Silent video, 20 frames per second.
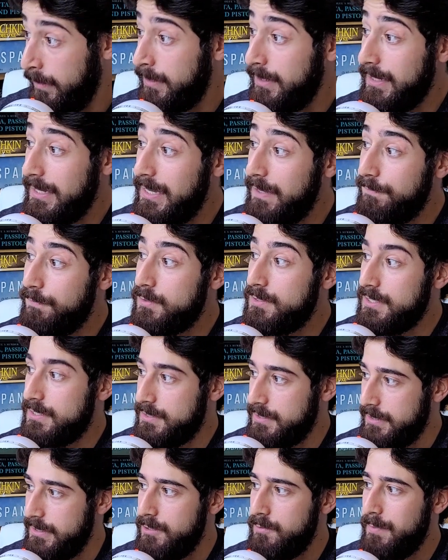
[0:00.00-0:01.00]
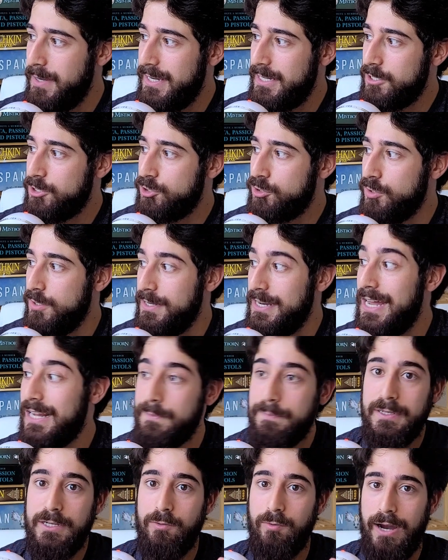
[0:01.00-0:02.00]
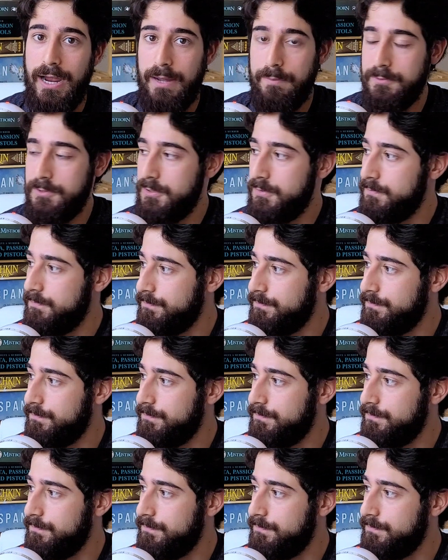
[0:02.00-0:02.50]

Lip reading: If you succeed, you manage to not be grabbed.